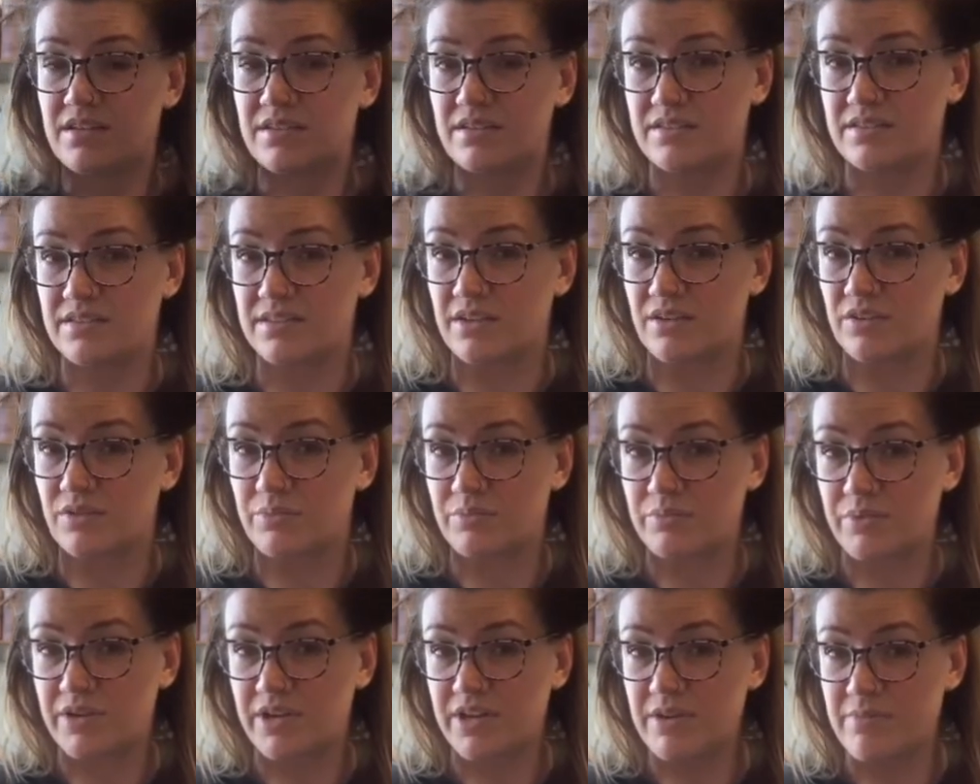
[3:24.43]
So
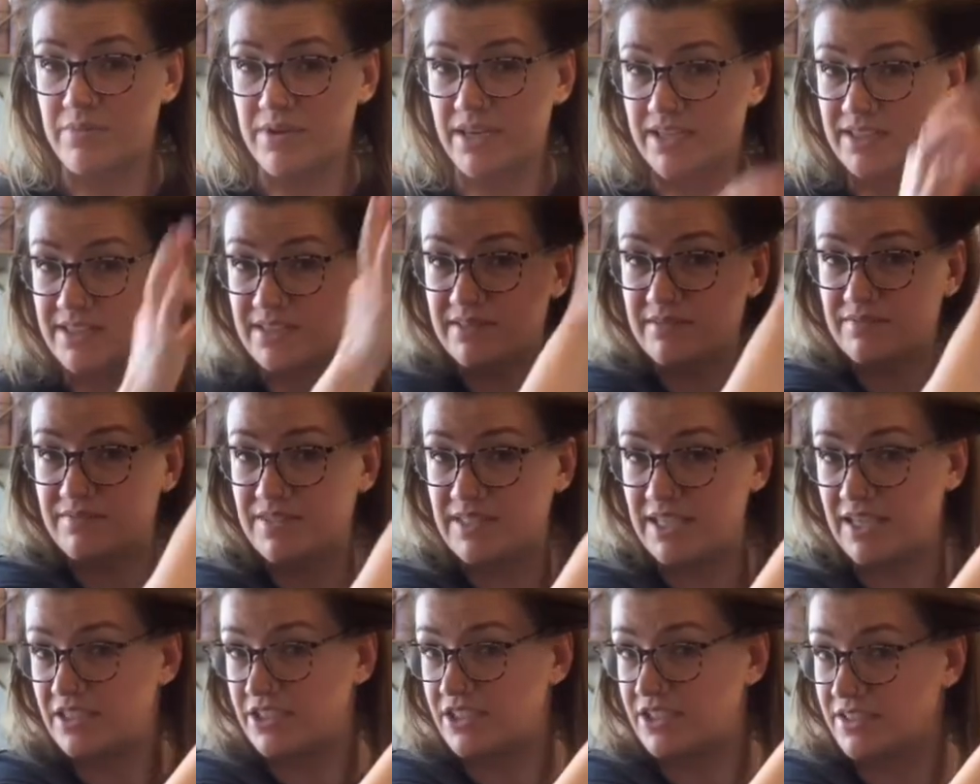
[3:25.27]
pretty big
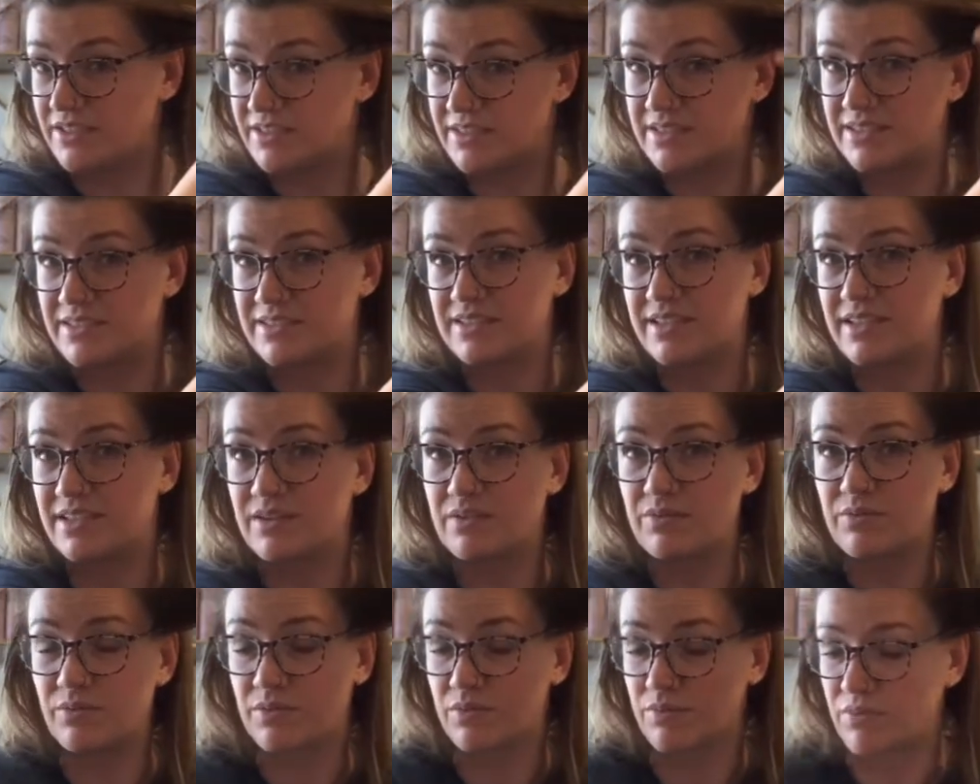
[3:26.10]
sections, like
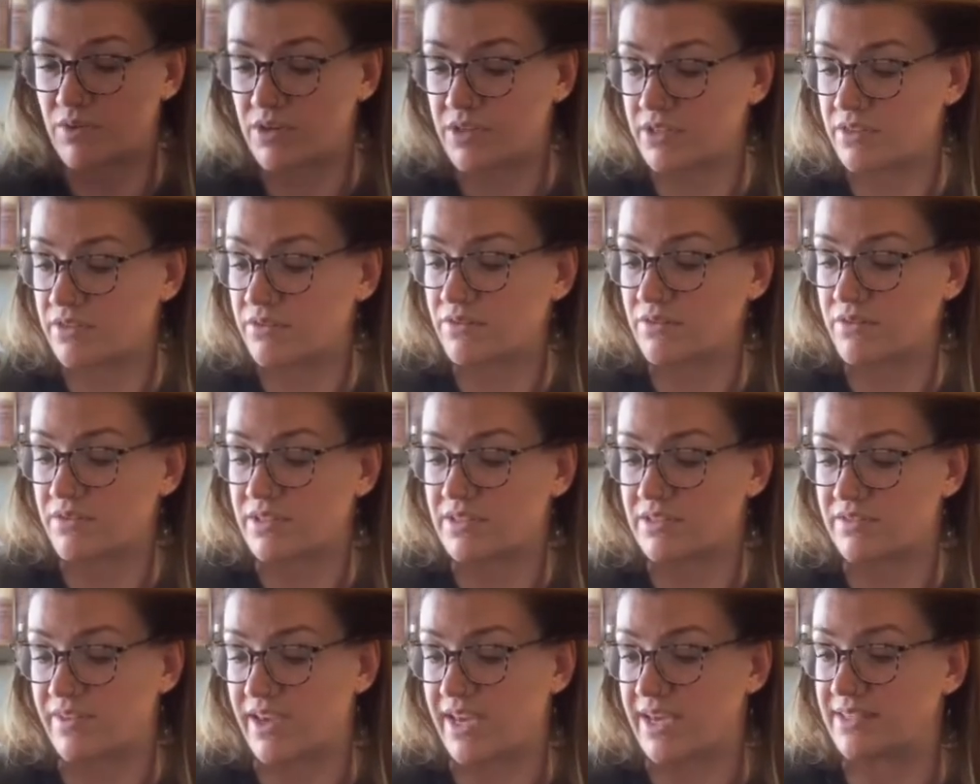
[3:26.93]
we're working through
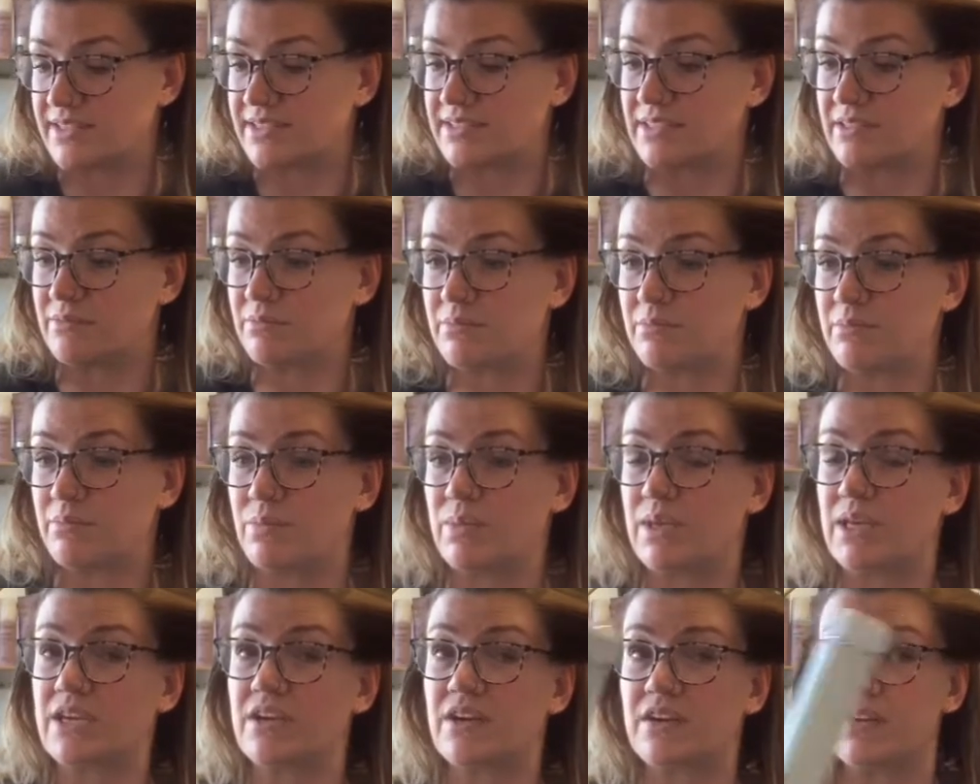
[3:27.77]
this fast. I'm
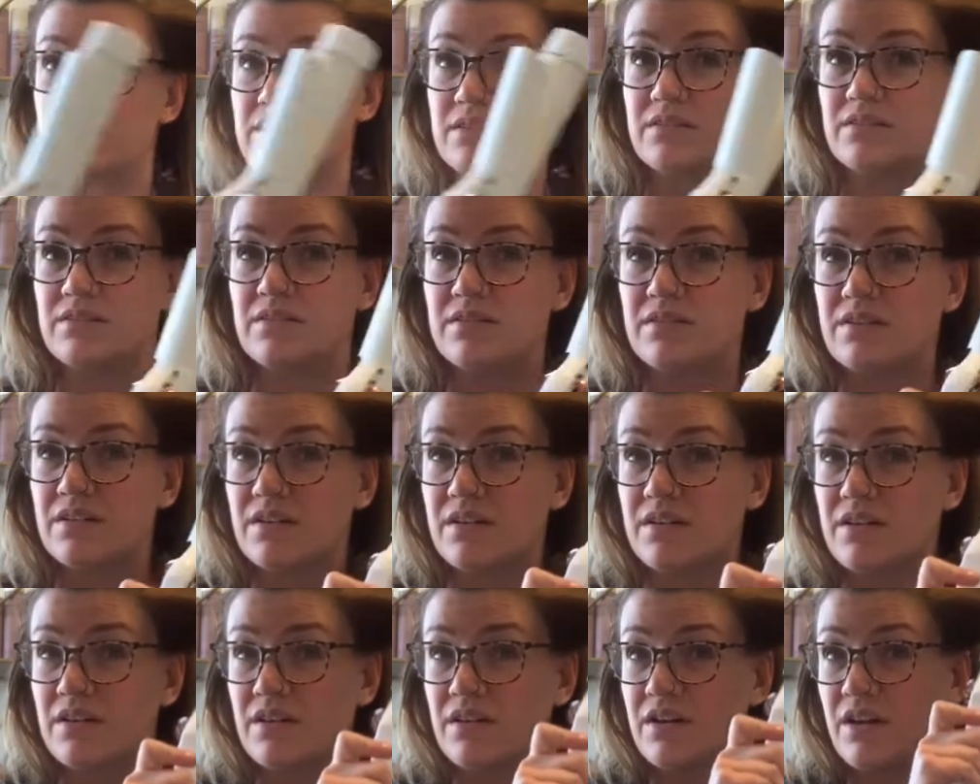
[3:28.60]
big on
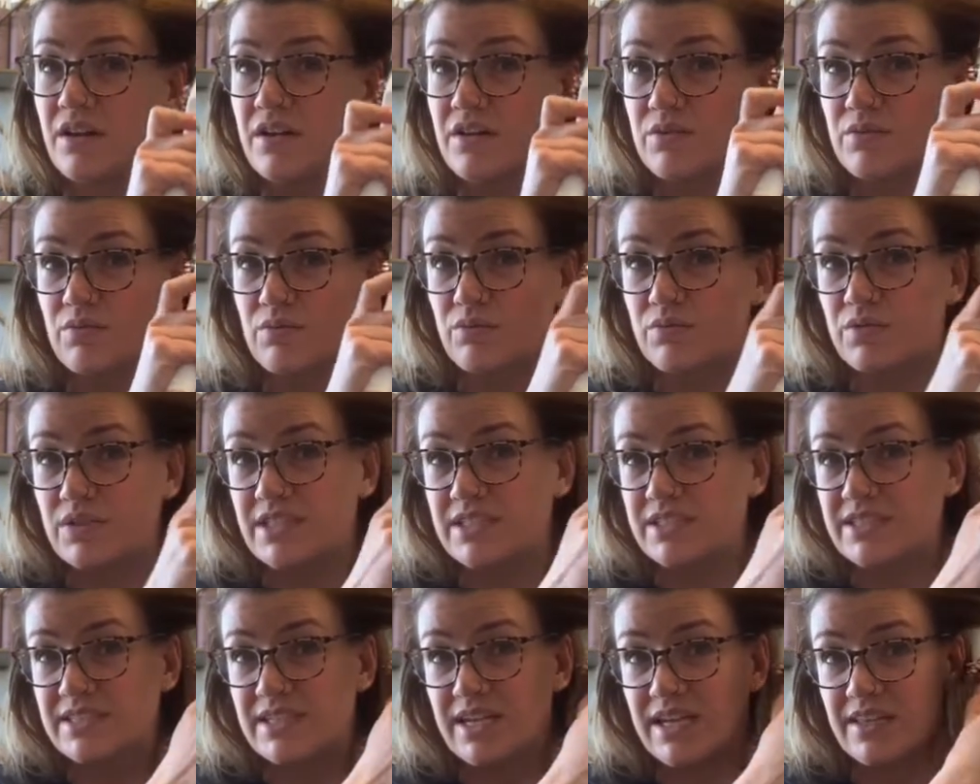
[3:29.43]

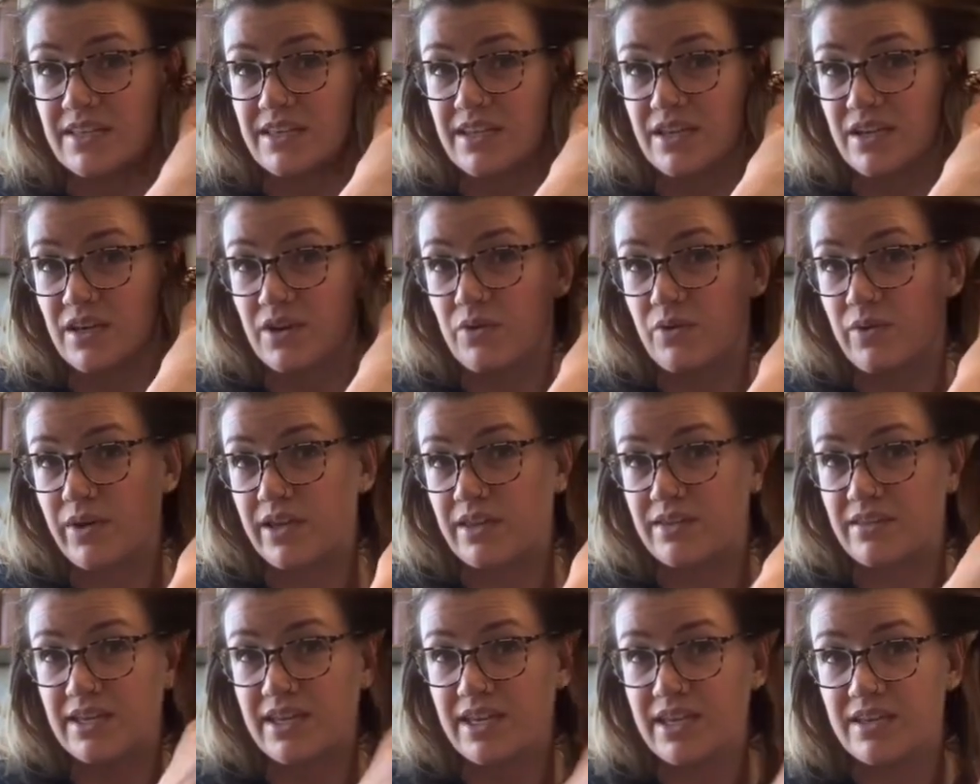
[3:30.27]
restyling
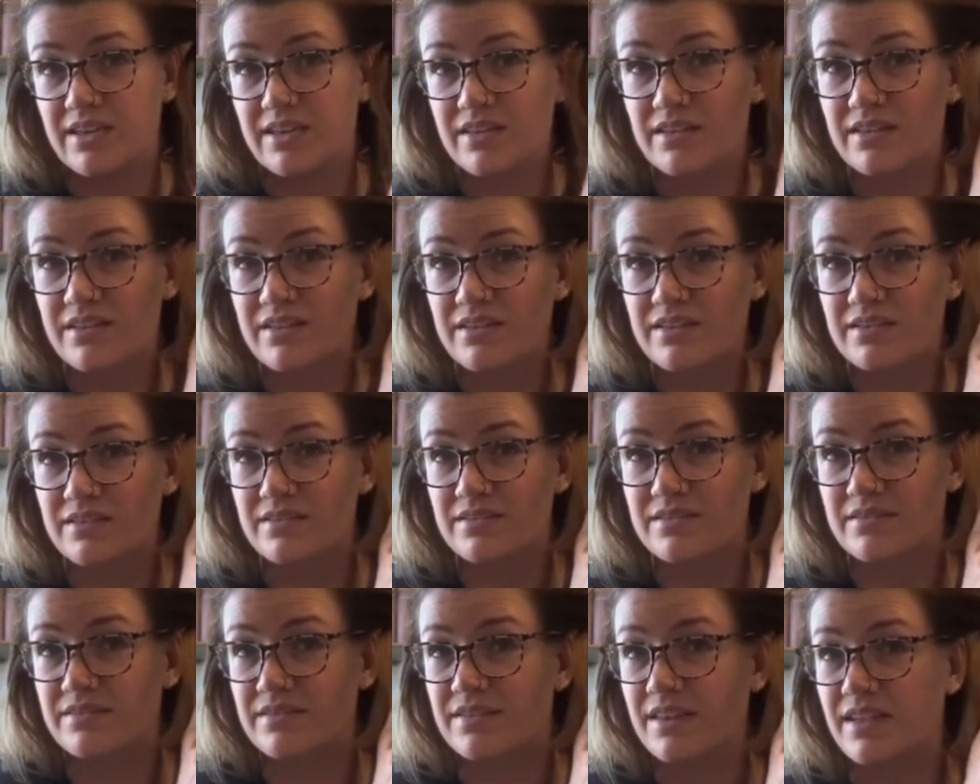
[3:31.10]
quickly.
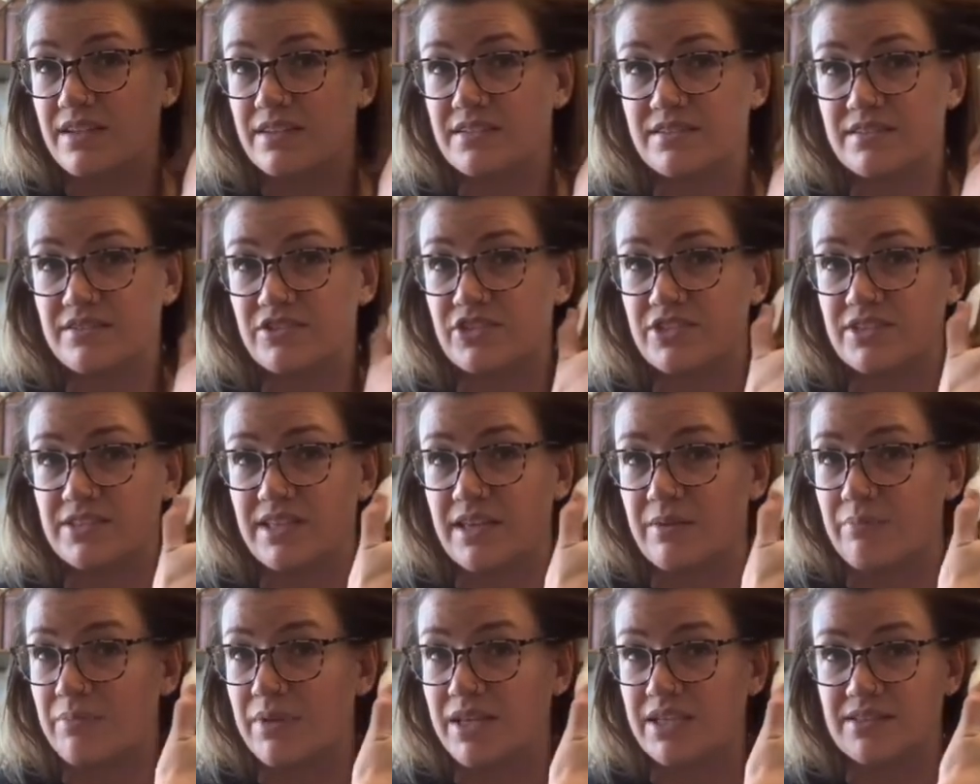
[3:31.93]
And then just
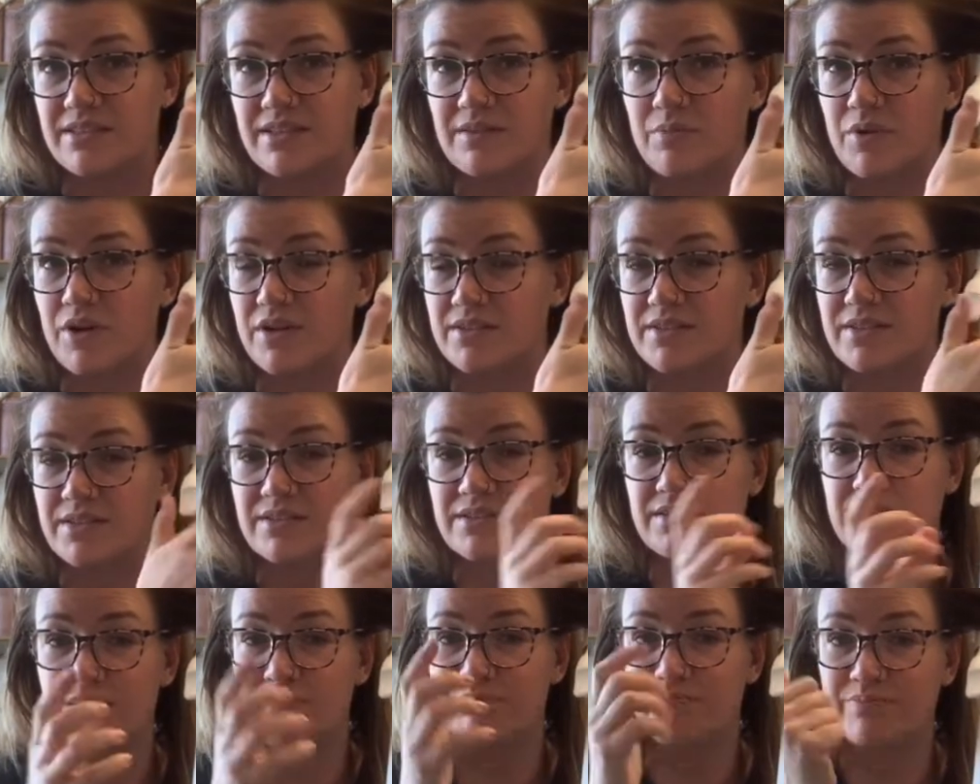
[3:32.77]
same basic
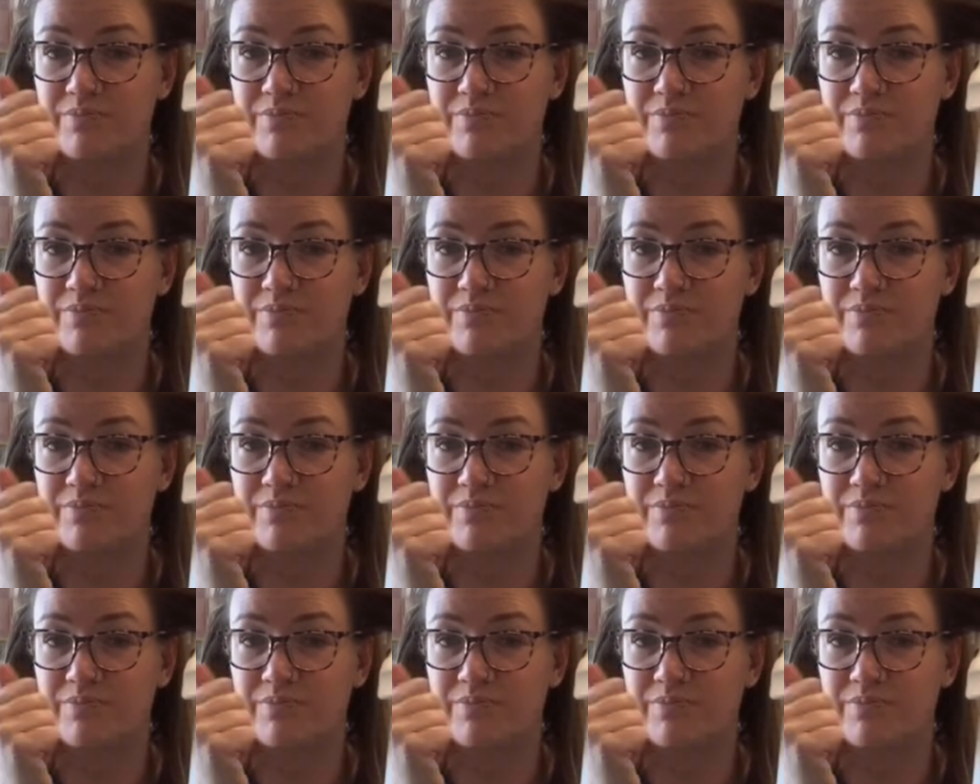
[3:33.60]
process.